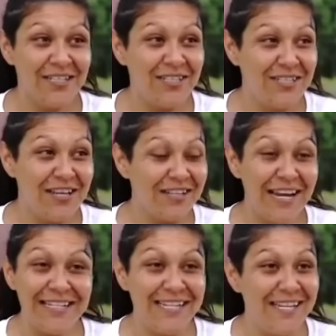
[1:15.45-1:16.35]
because
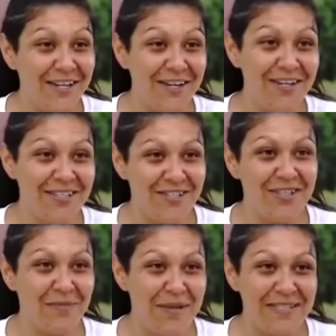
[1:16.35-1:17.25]
19
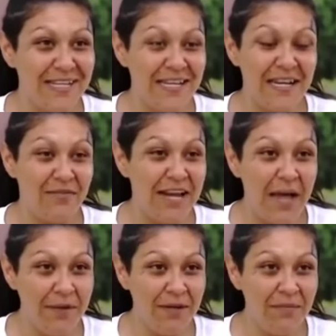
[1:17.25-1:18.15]
years, you're the best thing that
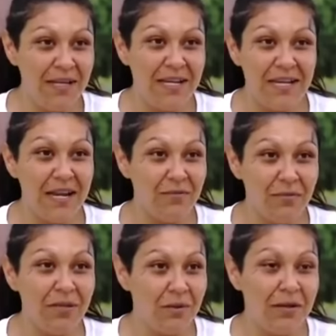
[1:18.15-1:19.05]
ever happened to me, and I
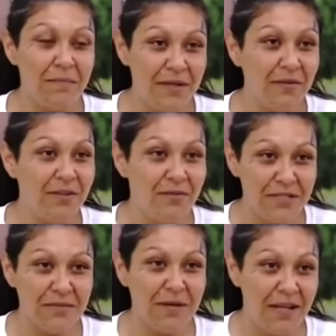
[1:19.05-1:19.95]
really want to be with
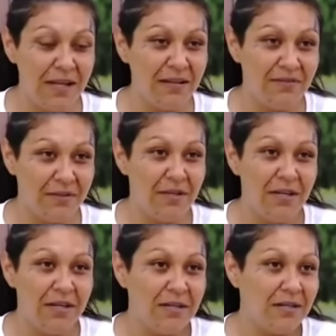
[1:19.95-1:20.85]
you the rest of my life.
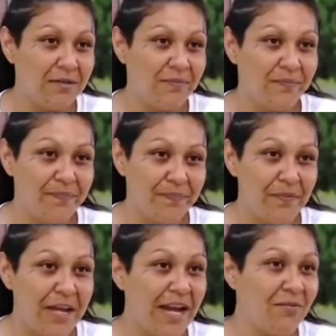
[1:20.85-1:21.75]

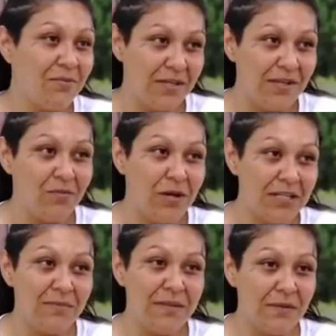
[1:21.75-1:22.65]
And I really
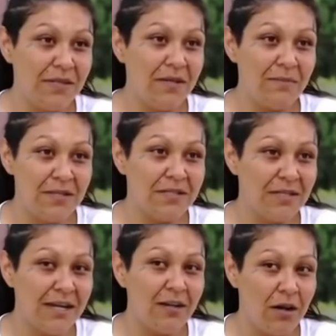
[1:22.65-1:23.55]
want to be with them.
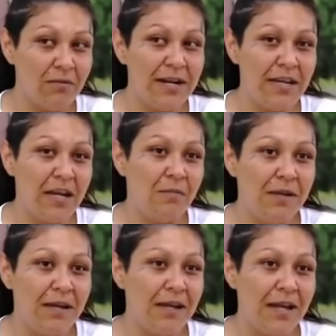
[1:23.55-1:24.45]
It's kind of hard right
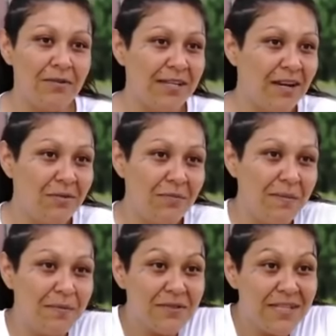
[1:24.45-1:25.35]
now, but I don't care
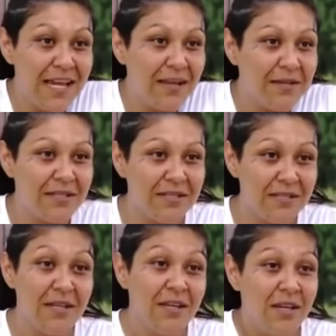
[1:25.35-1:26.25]
what people say,
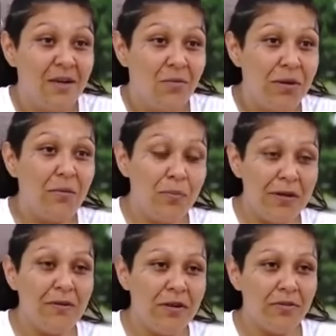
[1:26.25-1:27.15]
because
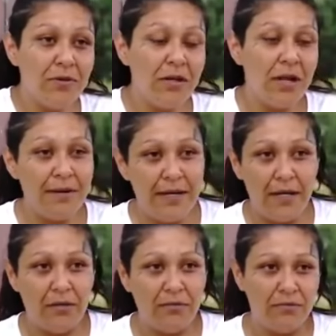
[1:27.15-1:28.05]
we're going through a lot right